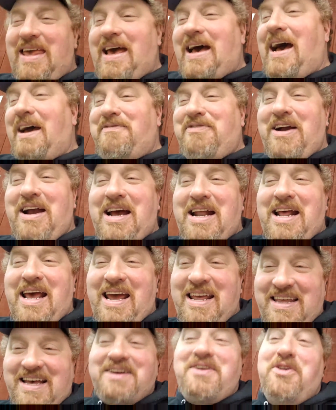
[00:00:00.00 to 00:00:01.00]
Yeah, I forgot I
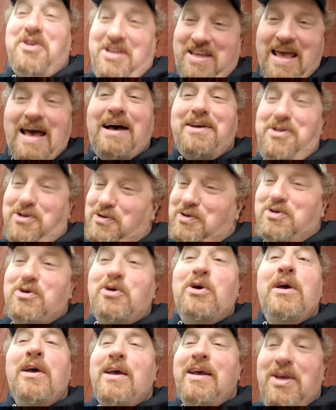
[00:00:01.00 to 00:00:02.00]
had that. Good. Yeah,
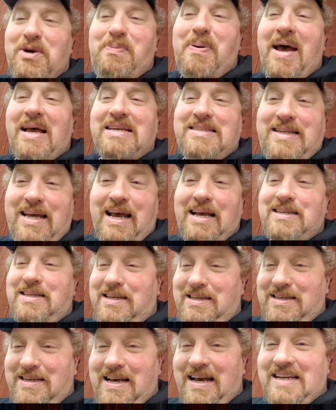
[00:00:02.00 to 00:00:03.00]
you passed the
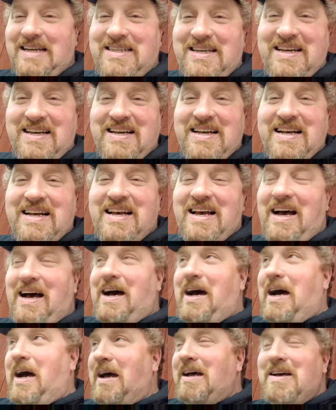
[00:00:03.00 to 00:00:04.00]
test. Yes.
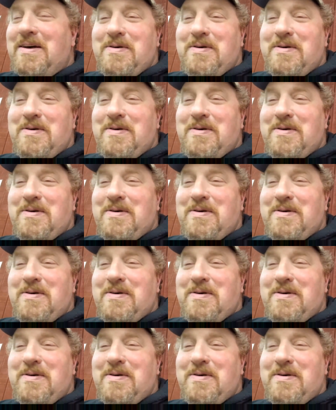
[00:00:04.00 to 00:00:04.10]
But